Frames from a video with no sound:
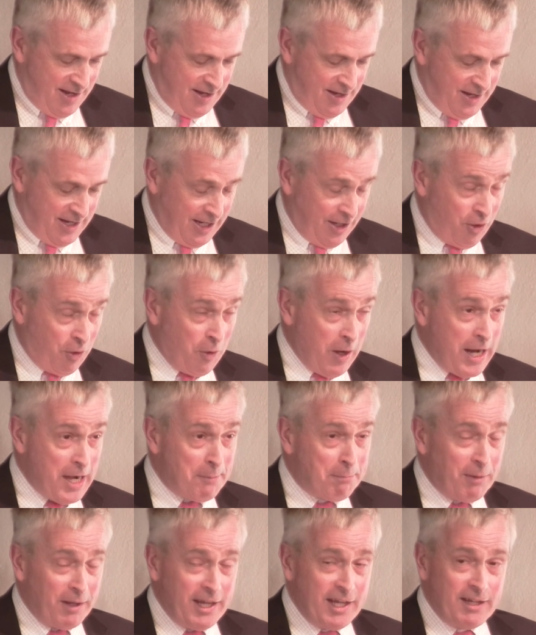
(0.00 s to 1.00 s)

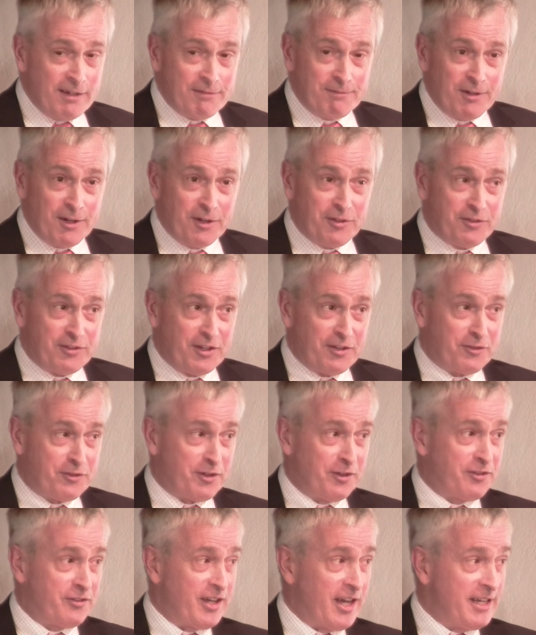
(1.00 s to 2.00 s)
Incredibly, her
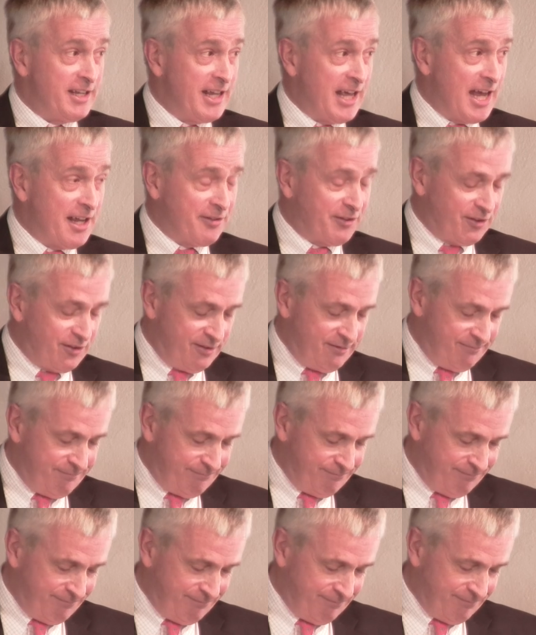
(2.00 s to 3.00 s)
sister said yes.
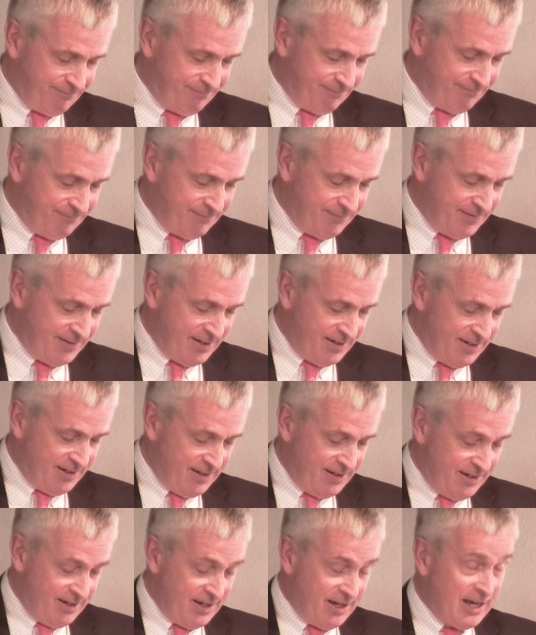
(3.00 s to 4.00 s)

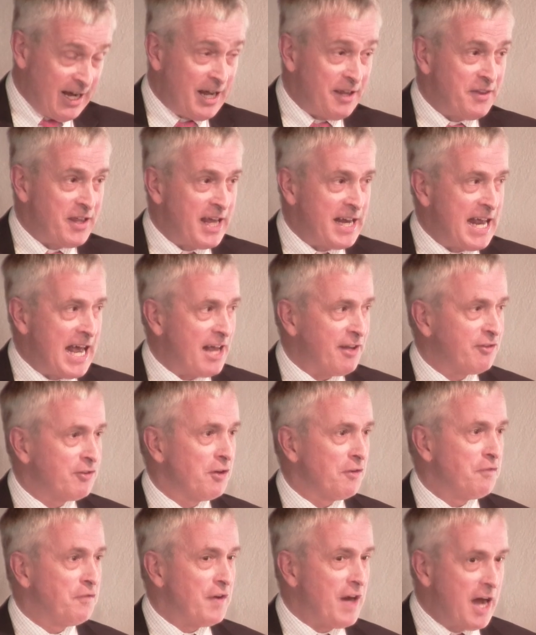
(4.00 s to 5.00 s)
I then asked
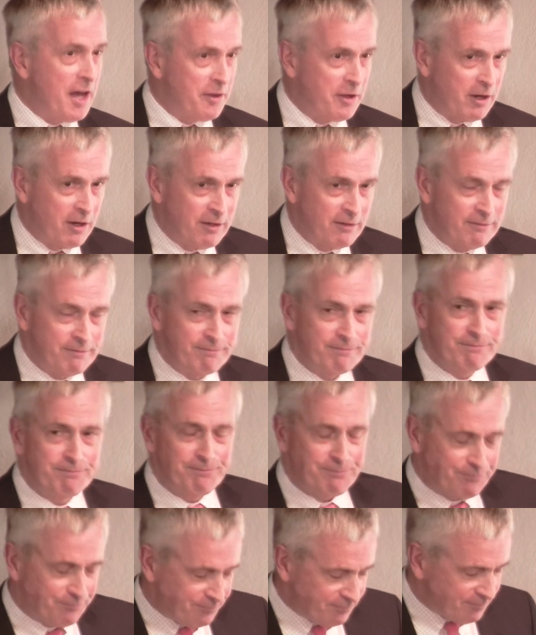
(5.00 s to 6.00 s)
her father
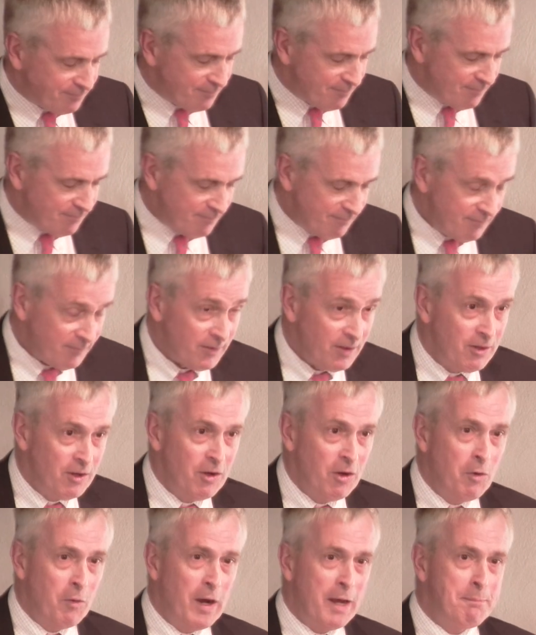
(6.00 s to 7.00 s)

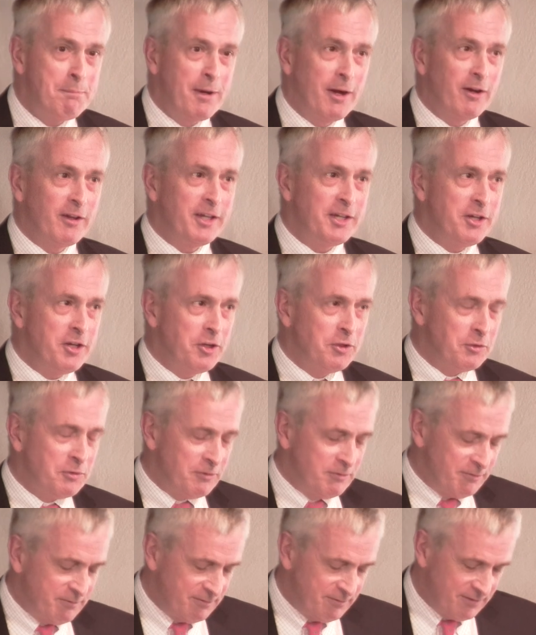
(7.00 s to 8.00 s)
who I barely knew,
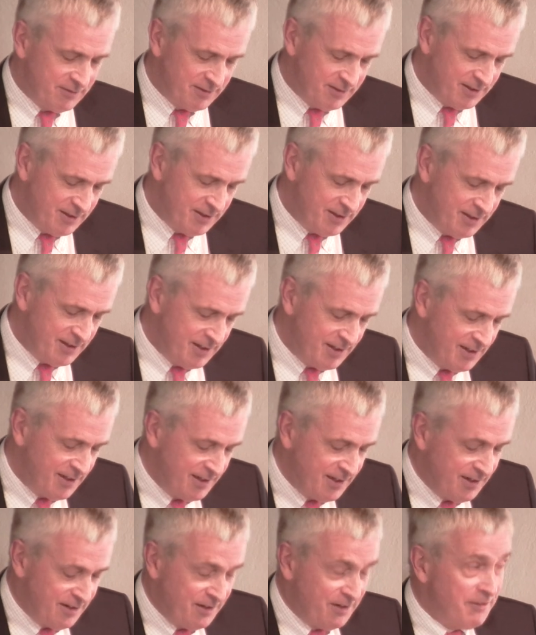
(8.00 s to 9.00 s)

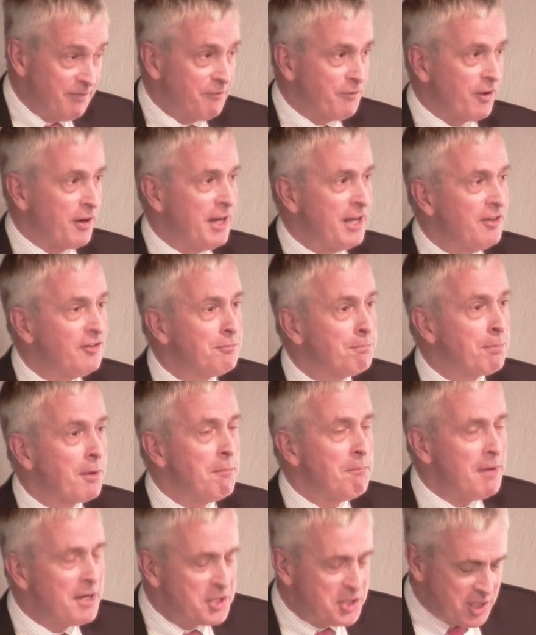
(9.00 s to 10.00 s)
for his
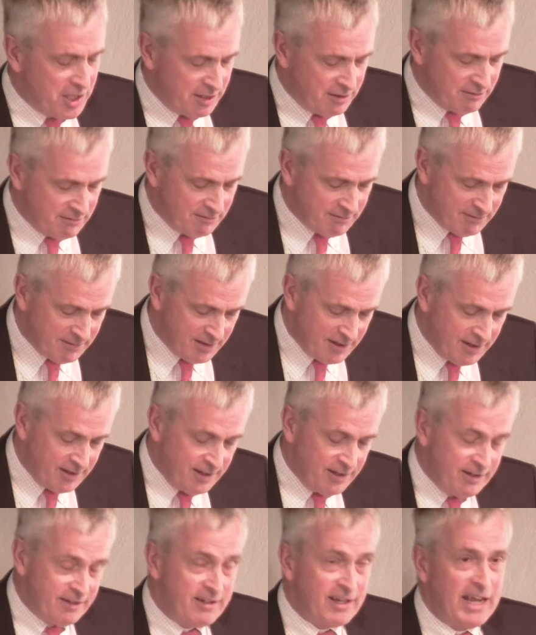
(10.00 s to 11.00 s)
permission
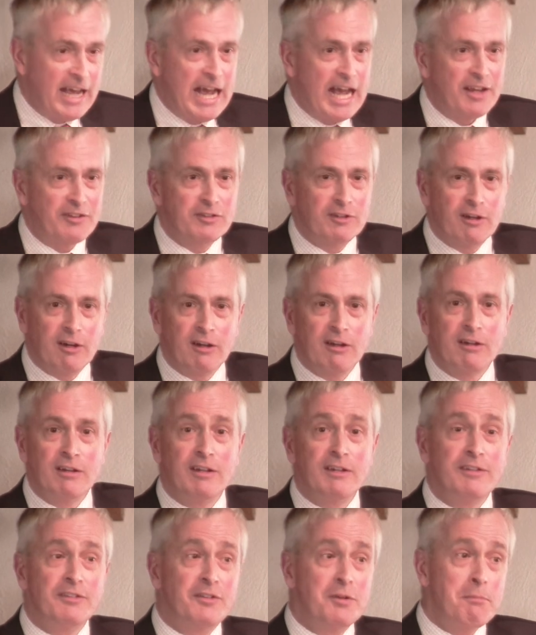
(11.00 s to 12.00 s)
to ask her
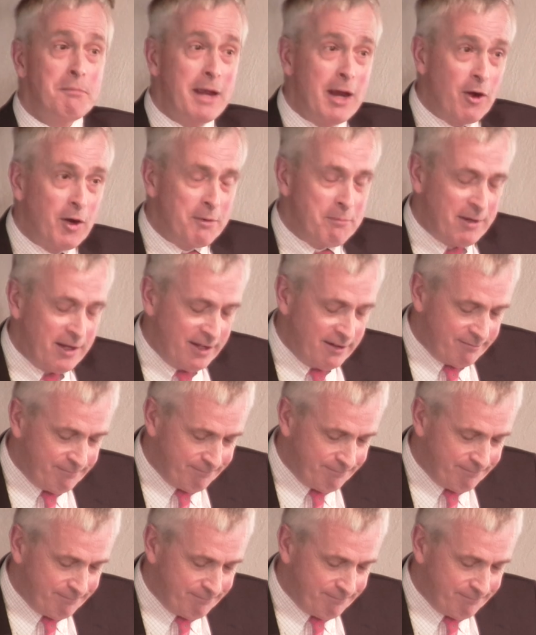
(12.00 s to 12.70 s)
to marry me.